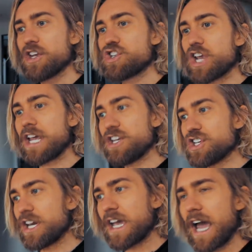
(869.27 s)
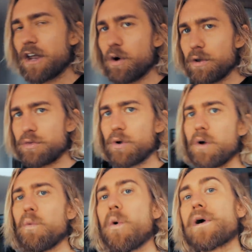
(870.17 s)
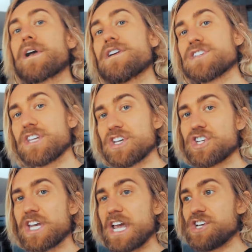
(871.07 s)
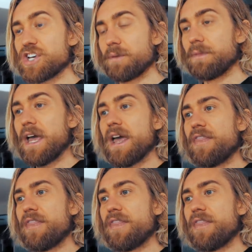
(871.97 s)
changing and kind of going through a warrior's initiation.